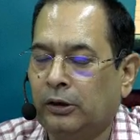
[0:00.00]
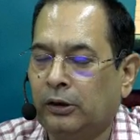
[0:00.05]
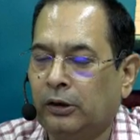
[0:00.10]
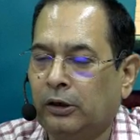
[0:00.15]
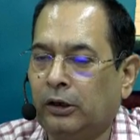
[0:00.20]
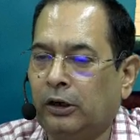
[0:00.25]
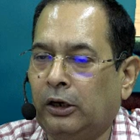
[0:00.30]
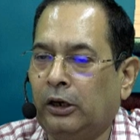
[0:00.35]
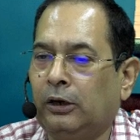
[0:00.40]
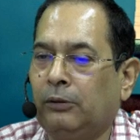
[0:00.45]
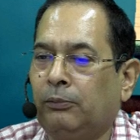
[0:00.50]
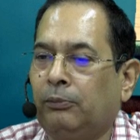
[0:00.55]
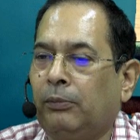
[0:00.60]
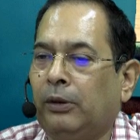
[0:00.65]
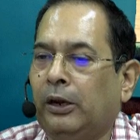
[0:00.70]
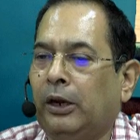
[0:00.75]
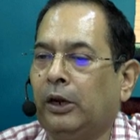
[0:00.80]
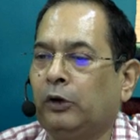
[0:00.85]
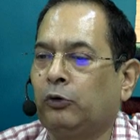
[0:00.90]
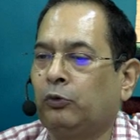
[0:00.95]
in
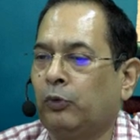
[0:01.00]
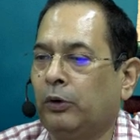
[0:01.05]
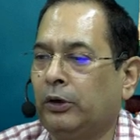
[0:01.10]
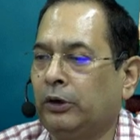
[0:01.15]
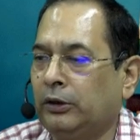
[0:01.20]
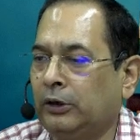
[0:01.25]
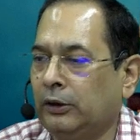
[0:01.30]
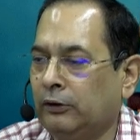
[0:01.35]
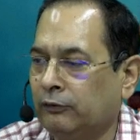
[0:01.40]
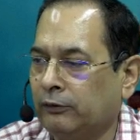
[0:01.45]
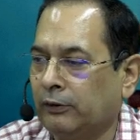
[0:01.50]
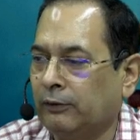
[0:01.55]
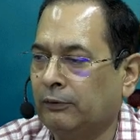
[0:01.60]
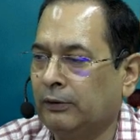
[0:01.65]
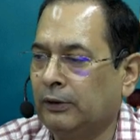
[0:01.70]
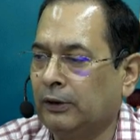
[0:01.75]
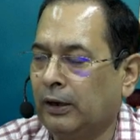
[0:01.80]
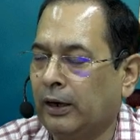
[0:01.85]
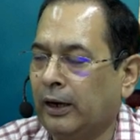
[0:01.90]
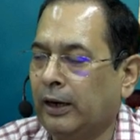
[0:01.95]
May 27
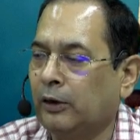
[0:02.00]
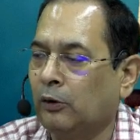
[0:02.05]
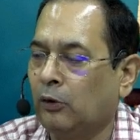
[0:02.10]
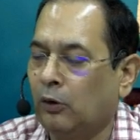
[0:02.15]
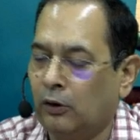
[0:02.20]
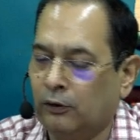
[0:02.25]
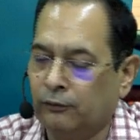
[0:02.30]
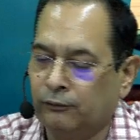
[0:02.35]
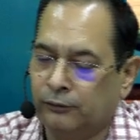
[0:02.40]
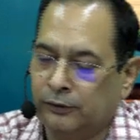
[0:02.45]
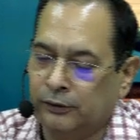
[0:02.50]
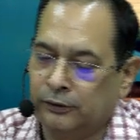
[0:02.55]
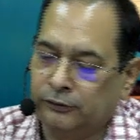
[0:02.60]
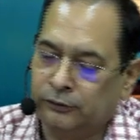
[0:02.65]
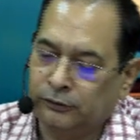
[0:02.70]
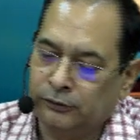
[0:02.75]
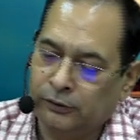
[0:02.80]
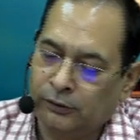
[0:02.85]
and onwards.